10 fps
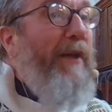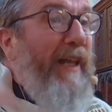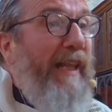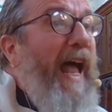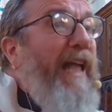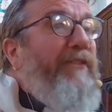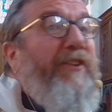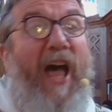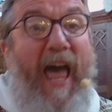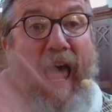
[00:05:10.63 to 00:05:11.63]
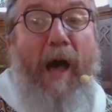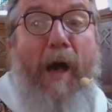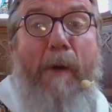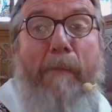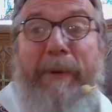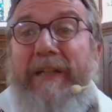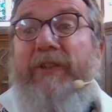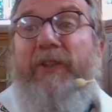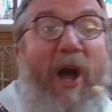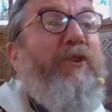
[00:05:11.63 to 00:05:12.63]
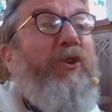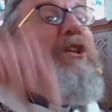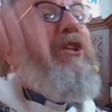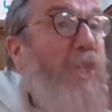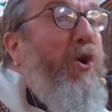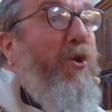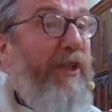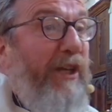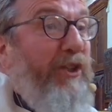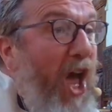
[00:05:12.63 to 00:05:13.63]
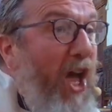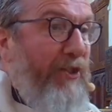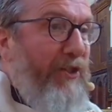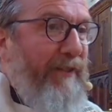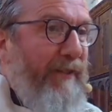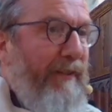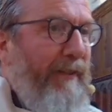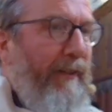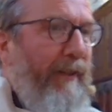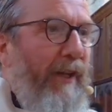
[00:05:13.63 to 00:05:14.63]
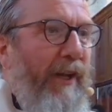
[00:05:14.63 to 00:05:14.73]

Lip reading: lands are helping to us to renew the church, to